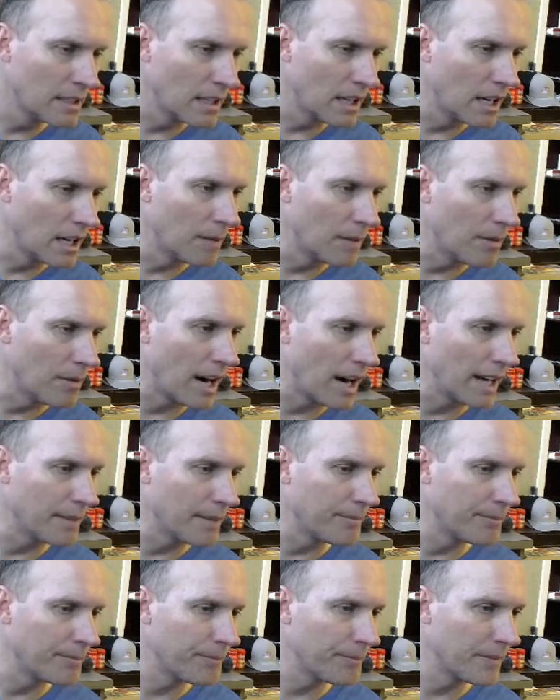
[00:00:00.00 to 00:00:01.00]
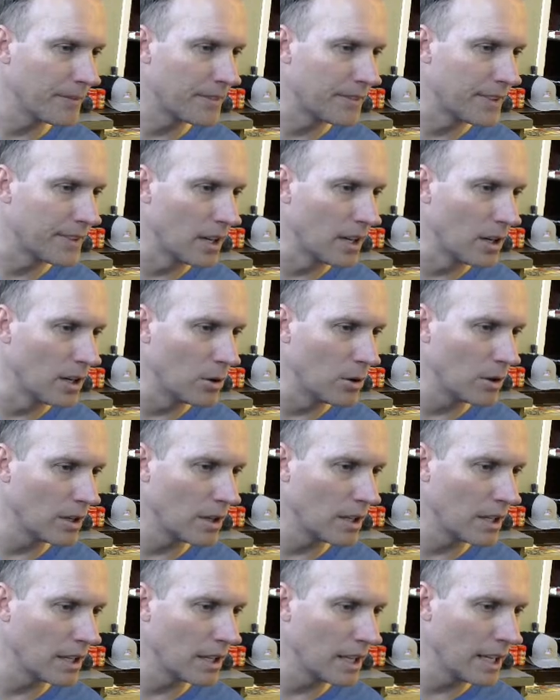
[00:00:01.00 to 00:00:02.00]
All right, so
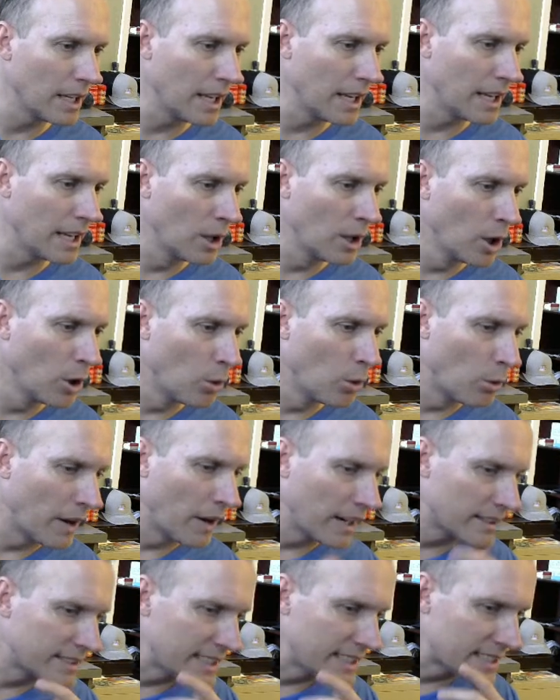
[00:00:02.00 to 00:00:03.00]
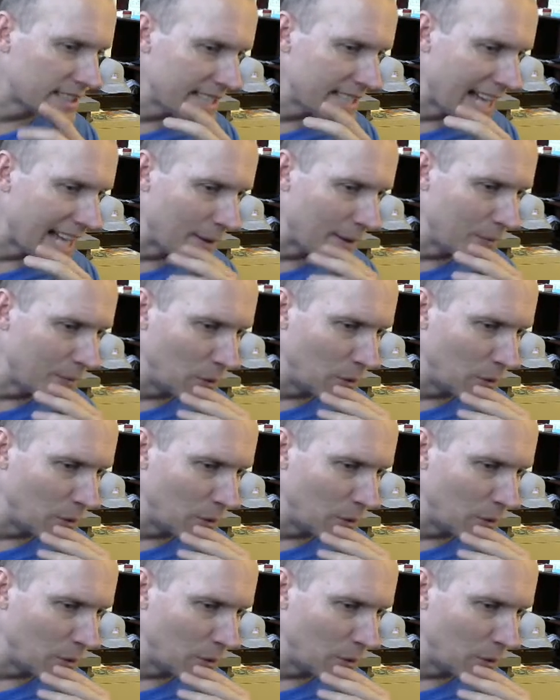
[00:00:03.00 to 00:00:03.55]
where it sits now,